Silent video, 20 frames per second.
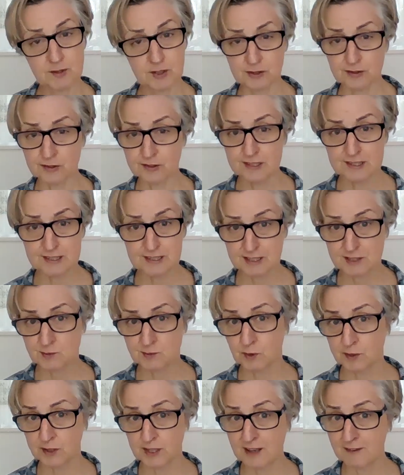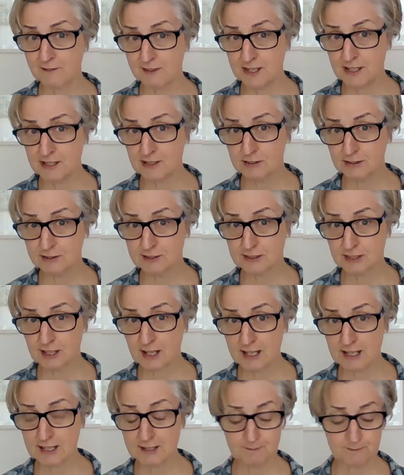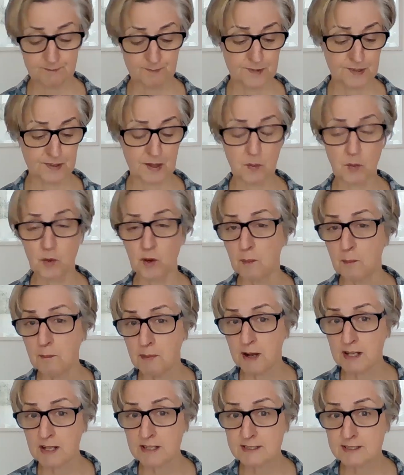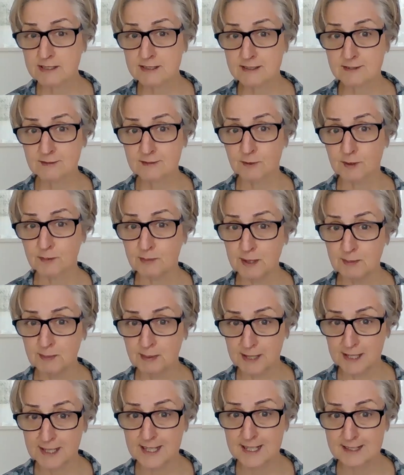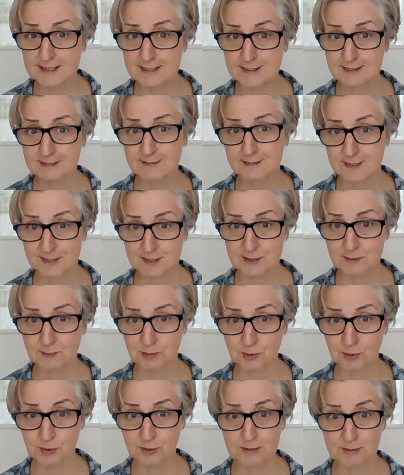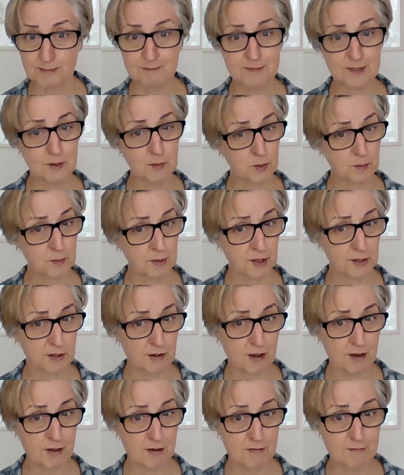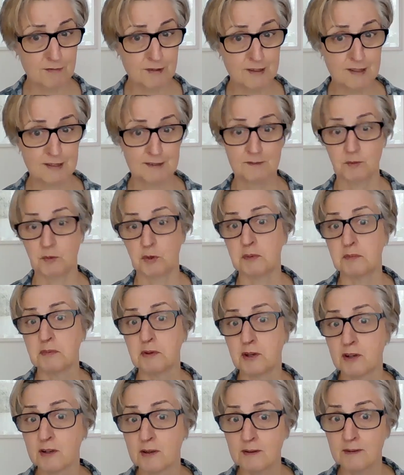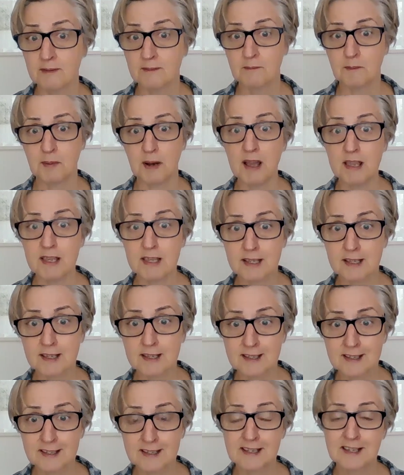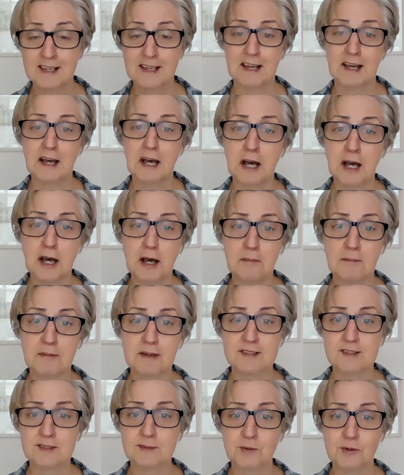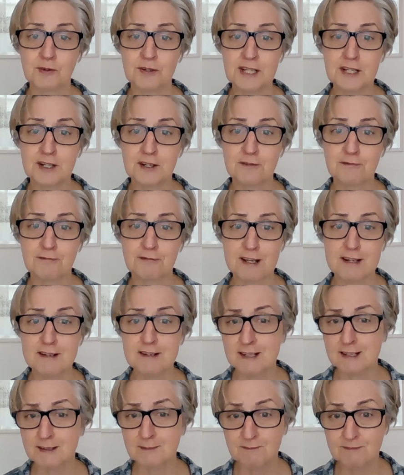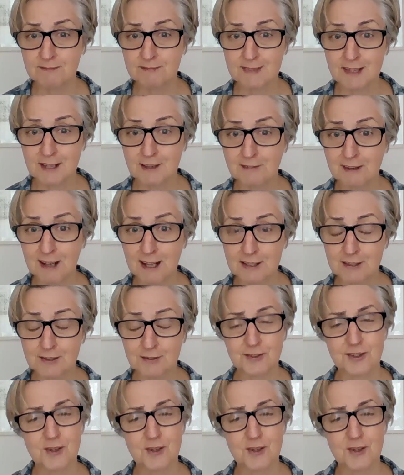Good to discuss what their vehicle's like. So they want a bus with people in it to support them. They want to be on their own, be on a bike, because it's more eco-friendly, their value.